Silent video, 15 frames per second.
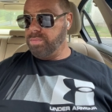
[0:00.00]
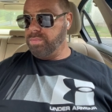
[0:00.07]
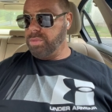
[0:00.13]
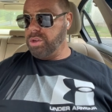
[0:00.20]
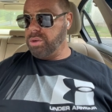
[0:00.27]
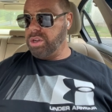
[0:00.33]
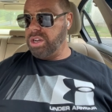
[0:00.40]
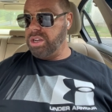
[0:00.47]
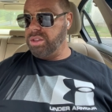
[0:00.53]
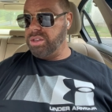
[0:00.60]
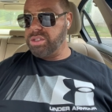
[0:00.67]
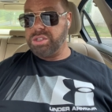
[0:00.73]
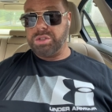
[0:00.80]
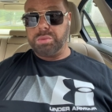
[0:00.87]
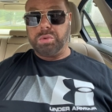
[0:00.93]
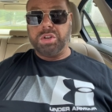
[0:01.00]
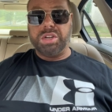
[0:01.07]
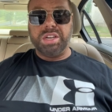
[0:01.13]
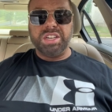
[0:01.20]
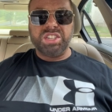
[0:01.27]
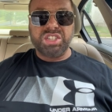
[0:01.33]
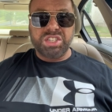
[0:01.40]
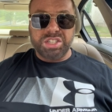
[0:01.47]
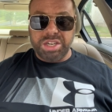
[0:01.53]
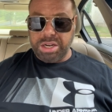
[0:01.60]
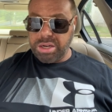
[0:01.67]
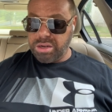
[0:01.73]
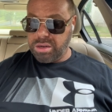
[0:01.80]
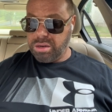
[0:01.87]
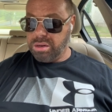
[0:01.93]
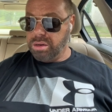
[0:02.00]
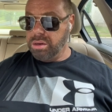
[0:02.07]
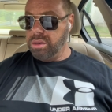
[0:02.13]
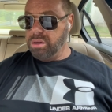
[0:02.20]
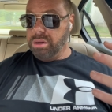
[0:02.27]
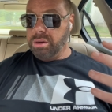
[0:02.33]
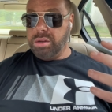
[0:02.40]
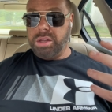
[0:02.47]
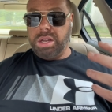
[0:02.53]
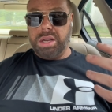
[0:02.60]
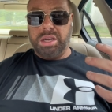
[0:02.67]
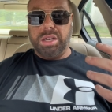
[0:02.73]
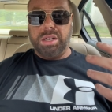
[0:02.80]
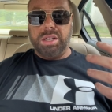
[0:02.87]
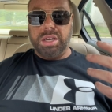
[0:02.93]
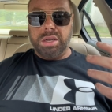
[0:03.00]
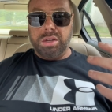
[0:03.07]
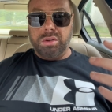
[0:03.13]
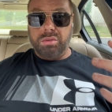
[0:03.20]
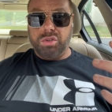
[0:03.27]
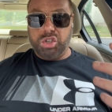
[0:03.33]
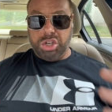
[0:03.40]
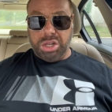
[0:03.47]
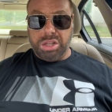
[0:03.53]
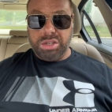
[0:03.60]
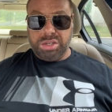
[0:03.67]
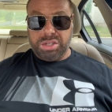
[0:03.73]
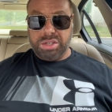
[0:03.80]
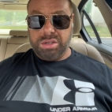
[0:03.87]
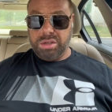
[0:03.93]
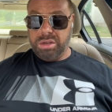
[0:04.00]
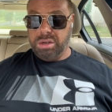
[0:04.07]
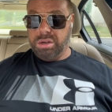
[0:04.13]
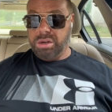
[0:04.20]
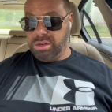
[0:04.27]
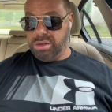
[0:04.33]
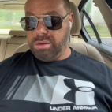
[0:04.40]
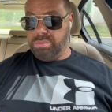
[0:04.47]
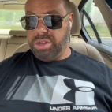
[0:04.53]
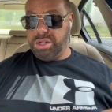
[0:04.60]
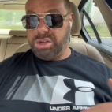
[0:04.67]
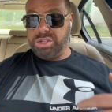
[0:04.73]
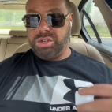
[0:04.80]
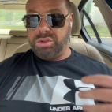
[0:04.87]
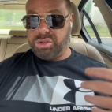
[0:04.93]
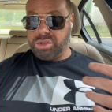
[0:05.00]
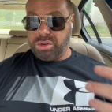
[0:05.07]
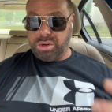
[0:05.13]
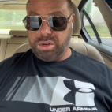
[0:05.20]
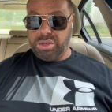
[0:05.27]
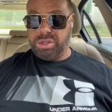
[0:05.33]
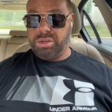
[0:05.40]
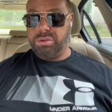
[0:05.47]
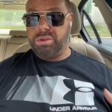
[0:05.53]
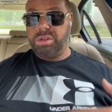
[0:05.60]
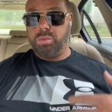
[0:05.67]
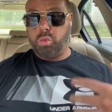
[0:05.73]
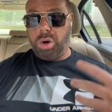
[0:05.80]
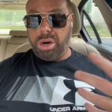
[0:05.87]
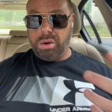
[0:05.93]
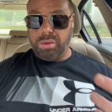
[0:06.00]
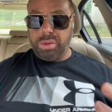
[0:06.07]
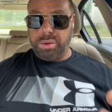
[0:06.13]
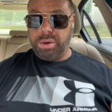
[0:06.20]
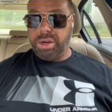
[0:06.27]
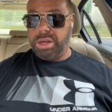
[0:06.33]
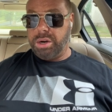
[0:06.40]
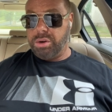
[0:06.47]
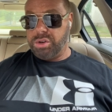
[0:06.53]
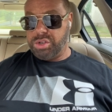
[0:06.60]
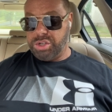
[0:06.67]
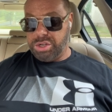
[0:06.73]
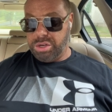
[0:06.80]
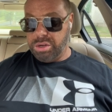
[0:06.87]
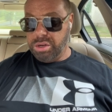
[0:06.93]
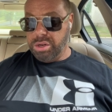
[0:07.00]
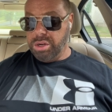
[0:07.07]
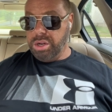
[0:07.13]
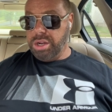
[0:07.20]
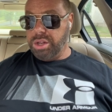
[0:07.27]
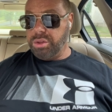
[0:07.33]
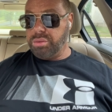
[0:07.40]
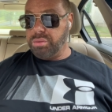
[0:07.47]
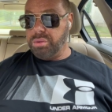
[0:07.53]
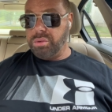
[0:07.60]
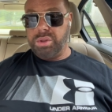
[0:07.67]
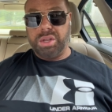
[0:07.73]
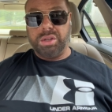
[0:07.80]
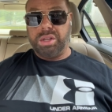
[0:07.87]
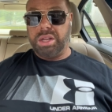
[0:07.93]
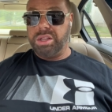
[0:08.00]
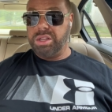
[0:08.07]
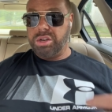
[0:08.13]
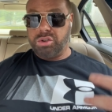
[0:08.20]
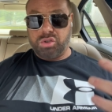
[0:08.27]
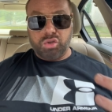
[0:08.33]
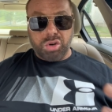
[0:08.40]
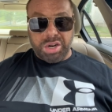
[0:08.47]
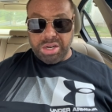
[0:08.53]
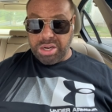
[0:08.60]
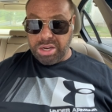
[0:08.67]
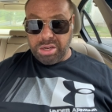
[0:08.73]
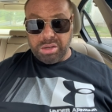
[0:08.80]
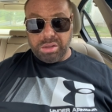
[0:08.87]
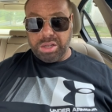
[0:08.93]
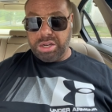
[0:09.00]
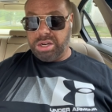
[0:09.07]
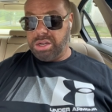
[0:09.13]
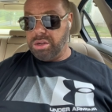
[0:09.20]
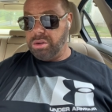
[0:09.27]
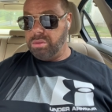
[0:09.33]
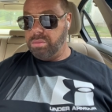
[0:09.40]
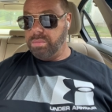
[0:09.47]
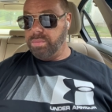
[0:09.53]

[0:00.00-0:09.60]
okay and this is where you get sick they can get you jealous because you're starting to wear their energy and through then they're triangulating you